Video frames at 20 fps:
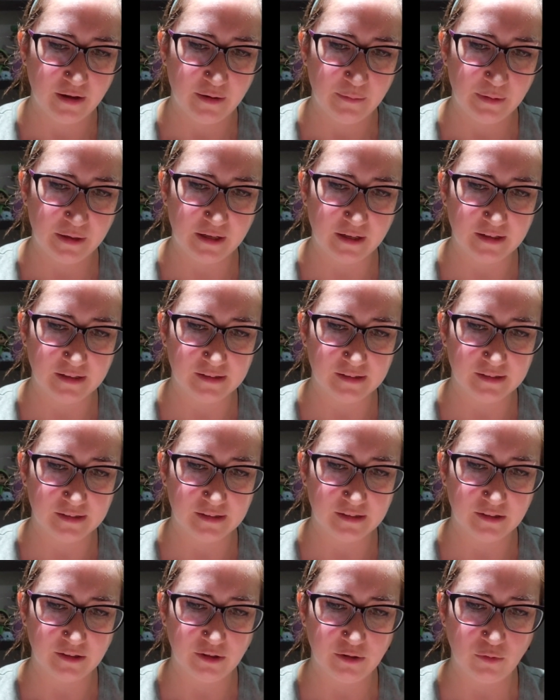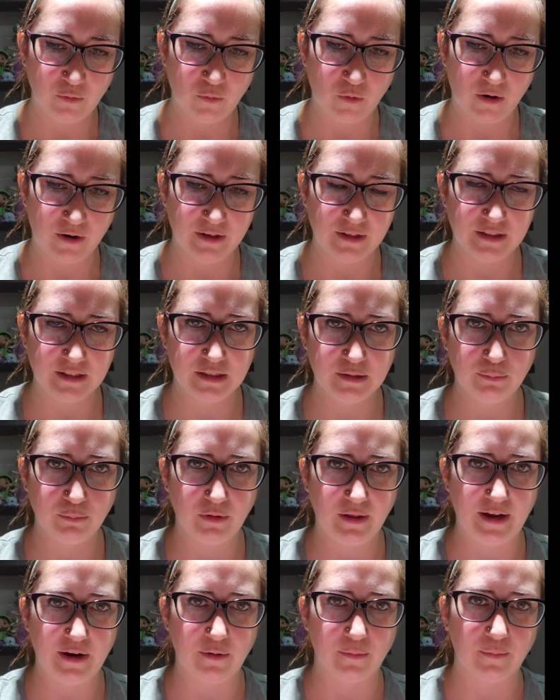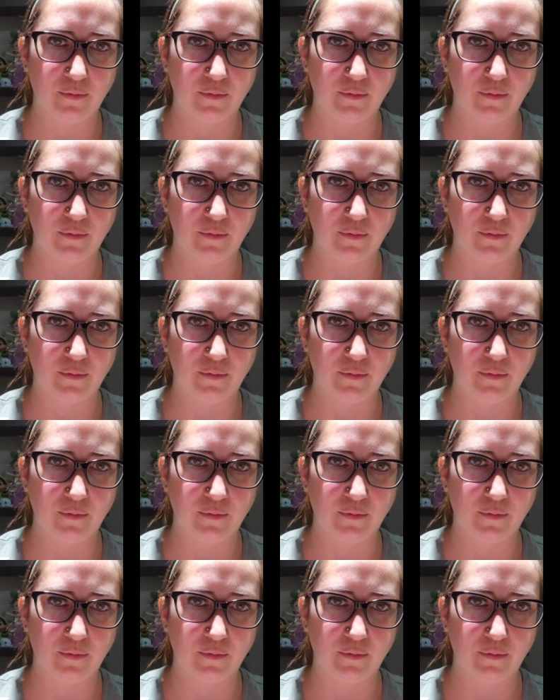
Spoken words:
because you want to display your